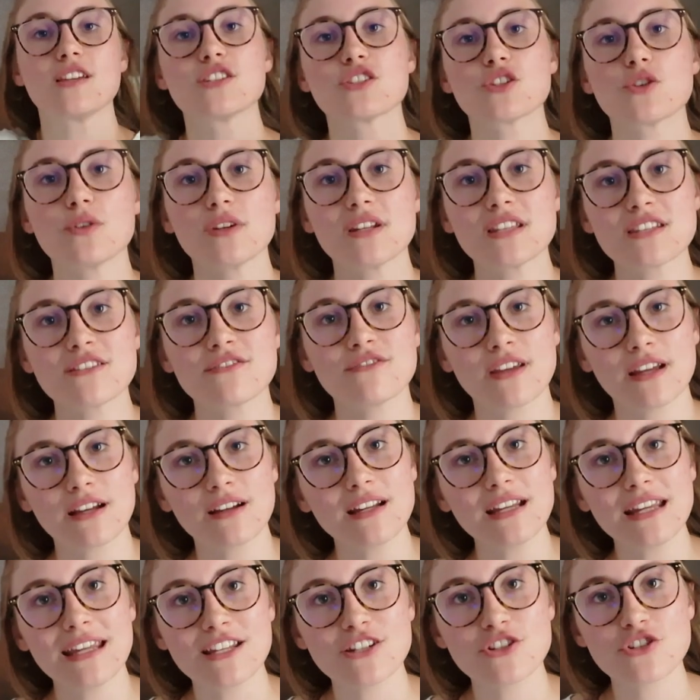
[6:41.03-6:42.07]
So it is a
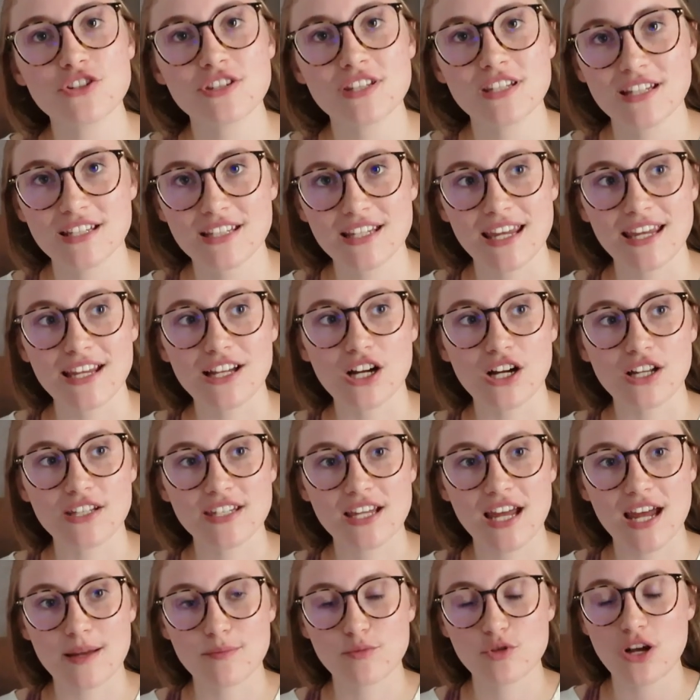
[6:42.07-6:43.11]
very interesting take on
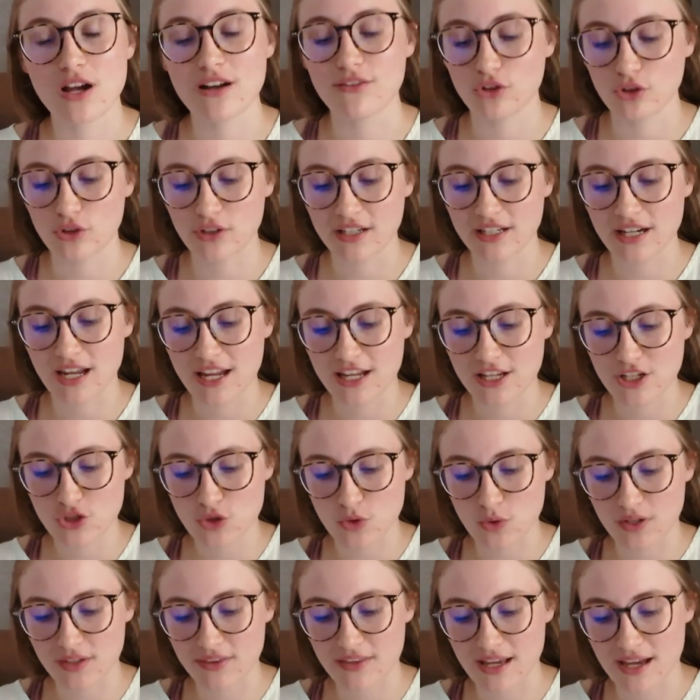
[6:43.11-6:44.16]
time travel, and I
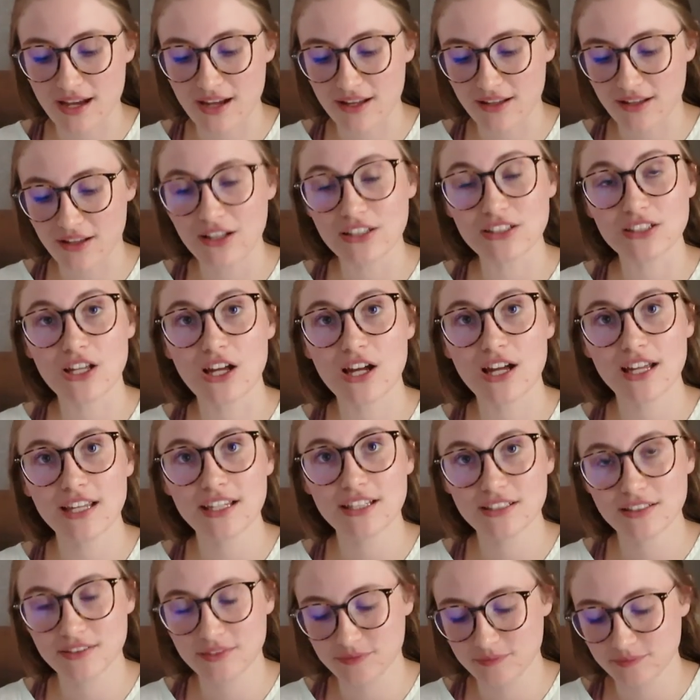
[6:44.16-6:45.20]
enjoyed that a lot.